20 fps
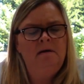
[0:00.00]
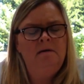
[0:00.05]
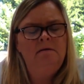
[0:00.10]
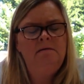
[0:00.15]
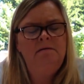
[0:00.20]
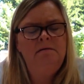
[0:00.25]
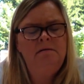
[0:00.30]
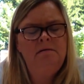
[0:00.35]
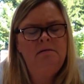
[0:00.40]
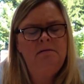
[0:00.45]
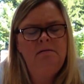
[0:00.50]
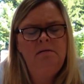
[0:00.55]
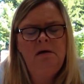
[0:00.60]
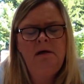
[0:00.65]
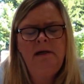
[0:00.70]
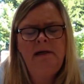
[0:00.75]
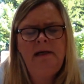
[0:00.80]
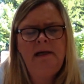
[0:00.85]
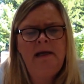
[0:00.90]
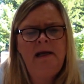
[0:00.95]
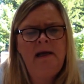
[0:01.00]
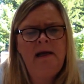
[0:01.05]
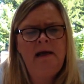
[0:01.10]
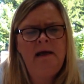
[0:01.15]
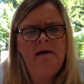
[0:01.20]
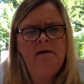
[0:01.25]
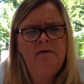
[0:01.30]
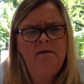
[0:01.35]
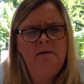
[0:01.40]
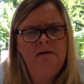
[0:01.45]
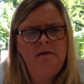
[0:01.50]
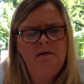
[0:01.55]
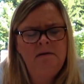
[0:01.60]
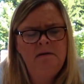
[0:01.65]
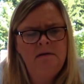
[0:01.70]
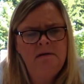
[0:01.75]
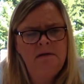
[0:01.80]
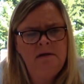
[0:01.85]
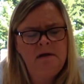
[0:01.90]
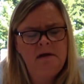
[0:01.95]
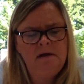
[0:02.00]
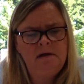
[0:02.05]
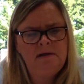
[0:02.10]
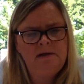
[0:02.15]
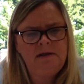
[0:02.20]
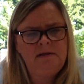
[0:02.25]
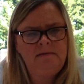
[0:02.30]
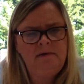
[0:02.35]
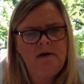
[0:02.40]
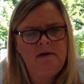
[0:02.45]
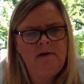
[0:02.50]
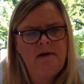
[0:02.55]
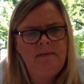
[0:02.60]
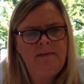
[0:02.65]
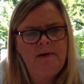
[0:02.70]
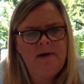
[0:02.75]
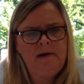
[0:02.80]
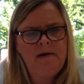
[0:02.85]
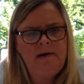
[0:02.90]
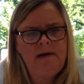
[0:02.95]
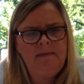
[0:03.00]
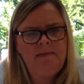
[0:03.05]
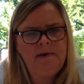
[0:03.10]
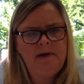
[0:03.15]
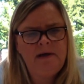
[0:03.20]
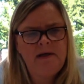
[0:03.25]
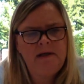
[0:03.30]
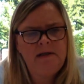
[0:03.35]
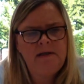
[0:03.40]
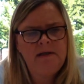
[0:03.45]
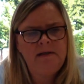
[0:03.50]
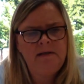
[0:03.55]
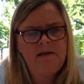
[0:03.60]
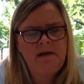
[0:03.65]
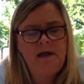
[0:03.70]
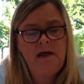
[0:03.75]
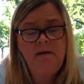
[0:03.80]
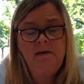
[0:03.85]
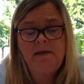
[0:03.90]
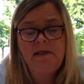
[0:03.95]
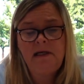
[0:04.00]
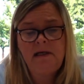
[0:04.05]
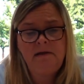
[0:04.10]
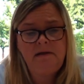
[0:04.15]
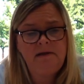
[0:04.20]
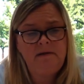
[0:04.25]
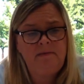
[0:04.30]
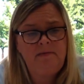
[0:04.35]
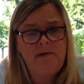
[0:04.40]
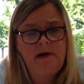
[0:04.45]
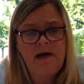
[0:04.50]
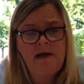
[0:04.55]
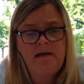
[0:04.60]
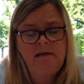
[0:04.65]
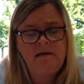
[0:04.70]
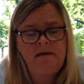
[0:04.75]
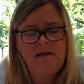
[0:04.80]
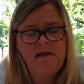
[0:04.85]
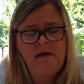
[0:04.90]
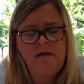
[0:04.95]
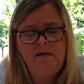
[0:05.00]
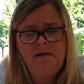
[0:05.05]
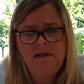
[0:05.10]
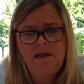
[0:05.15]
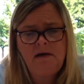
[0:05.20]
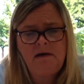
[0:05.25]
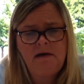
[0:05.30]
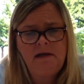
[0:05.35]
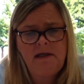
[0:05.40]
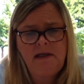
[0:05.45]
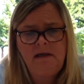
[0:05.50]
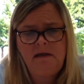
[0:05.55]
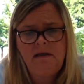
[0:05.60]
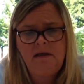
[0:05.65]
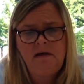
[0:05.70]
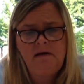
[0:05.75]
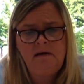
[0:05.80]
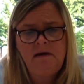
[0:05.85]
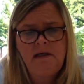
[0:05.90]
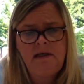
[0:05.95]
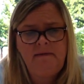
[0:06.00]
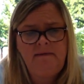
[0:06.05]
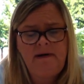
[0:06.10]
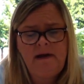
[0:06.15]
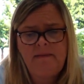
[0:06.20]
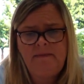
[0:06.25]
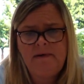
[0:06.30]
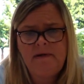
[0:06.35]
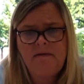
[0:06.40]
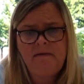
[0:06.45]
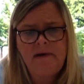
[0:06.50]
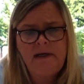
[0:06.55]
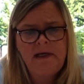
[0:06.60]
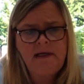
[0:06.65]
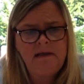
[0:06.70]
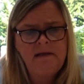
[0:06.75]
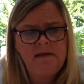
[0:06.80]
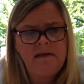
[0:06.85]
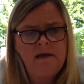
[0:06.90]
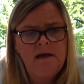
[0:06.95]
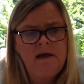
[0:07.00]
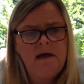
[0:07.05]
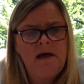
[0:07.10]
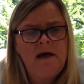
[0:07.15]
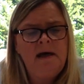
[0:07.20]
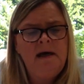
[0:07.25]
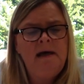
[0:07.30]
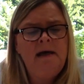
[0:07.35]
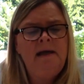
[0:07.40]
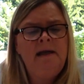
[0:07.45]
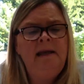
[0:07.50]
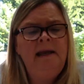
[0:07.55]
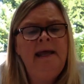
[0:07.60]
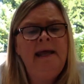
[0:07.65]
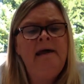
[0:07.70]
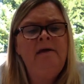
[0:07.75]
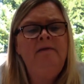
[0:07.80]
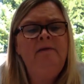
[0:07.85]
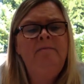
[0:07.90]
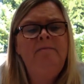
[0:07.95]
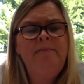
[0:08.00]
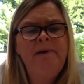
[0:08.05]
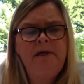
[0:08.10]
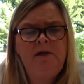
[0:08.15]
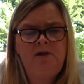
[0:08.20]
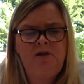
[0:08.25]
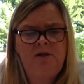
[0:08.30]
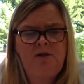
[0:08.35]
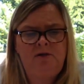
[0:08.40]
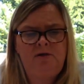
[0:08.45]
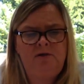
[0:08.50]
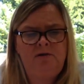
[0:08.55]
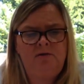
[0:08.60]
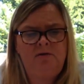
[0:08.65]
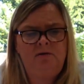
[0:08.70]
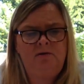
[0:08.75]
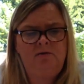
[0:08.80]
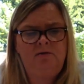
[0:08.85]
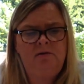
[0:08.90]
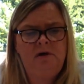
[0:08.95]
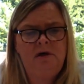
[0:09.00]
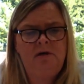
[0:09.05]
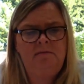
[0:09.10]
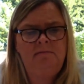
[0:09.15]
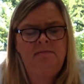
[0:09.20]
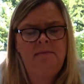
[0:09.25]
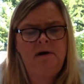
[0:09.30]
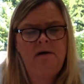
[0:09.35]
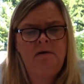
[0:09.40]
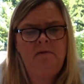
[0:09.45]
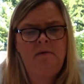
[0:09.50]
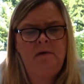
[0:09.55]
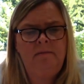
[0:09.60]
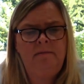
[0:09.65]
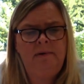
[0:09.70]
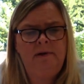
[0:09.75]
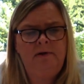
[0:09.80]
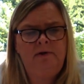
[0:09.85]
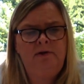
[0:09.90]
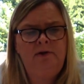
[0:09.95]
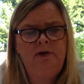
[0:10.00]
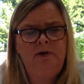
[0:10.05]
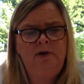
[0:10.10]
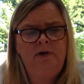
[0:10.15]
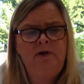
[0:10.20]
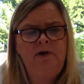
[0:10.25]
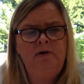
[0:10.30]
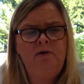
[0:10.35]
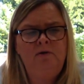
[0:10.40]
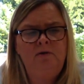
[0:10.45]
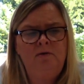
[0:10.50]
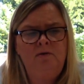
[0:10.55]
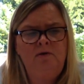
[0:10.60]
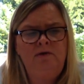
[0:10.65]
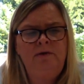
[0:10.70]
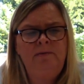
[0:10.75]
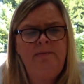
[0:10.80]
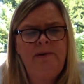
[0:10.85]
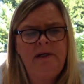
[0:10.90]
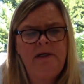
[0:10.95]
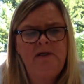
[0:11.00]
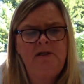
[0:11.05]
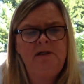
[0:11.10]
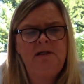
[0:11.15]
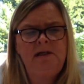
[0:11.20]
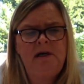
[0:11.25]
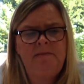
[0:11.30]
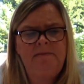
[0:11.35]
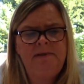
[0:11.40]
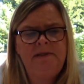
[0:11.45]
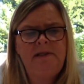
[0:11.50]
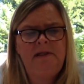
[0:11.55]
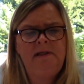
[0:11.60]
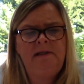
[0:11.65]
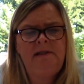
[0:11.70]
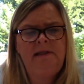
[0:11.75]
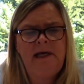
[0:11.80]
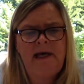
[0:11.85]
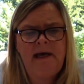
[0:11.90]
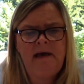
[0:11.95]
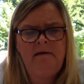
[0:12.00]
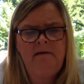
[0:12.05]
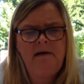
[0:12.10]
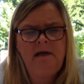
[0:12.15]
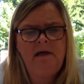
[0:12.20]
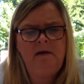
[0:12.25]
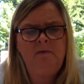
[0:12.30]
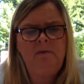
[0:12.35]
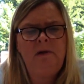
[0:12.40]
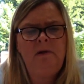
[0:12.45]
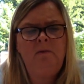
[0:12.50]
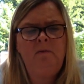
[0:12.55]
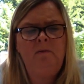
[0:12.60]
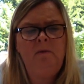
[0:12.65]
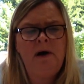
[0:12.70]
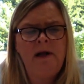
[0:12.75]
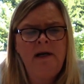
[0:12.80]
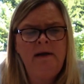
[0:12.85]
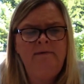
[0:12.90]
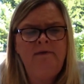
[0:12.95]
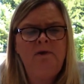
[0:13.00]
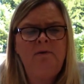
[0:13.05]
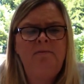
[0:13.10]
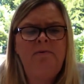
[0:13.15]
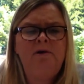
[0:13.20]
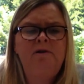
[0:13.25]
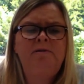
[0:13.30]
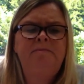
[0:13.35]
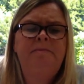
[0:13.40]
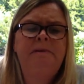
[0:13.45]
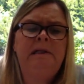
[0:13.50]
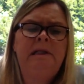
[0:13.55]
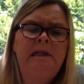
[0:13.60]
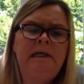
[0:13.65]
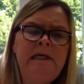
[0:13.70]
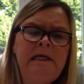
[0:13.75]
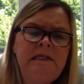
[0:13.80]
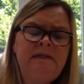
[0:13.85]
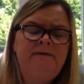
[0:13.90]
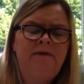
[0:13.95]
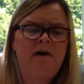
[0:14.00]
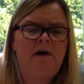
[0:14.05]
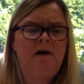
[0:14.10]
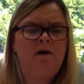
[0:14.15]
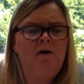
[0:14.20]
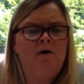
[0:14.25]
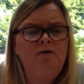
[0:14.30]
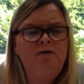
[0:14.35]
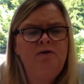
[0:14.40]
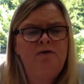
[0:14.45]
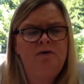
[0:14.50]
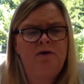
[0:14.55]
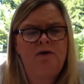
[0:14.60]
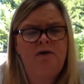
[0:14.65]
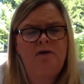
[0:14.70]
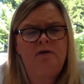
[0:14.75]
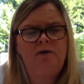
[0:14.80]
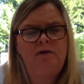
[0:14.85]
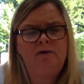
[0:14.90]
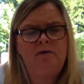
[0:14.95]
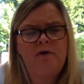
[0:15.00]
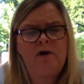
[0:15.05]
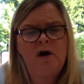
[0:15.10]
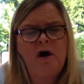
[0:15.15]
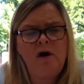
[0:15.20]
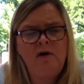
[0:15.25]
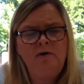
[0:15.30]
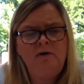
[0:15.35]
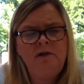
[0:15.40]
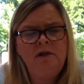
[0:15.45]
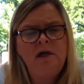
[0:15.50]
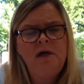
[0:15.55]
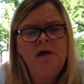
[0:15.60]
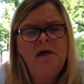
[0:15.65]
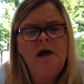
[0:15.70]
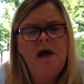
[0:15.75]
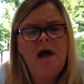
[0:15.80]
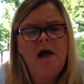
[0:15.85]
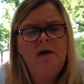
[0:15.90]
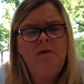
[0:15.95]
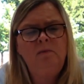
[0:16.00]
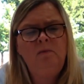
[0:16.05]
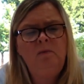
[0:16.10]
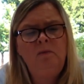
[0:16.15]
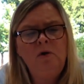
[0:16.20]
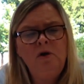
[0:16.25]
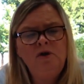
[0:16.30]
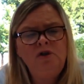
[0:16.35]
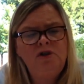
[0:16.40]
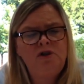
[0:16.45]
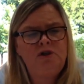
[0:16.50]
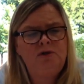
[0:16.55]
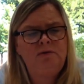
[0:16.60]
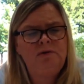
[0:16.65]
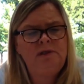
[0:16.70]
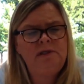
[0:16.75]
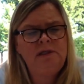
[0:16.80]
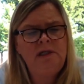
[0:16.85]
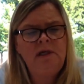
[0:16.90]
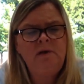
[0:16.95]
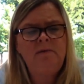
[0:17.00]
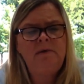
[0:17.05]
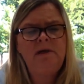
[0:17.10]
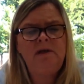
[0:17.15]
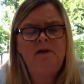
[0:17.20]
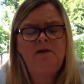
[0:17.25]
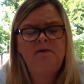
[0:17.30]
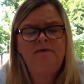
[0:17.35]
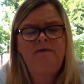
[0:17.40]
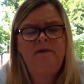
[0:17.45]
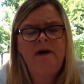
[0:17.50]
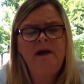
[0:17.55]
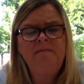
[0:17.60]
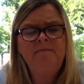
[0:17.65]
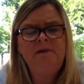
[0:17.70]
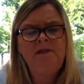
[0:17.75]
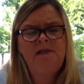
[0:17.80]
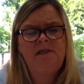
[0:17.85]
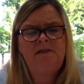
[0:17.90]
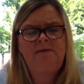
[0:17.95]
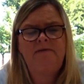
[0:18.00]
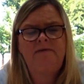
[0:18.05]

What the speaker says: Oh, what now? Asked the roly-poly bird. He was out of breath and so tired he could hardly flap his wings. Now the pictures, cried Mugglewump. Turn all the pictures upside down, and will one of you birds please fly onto the road and watch to see when those frumpious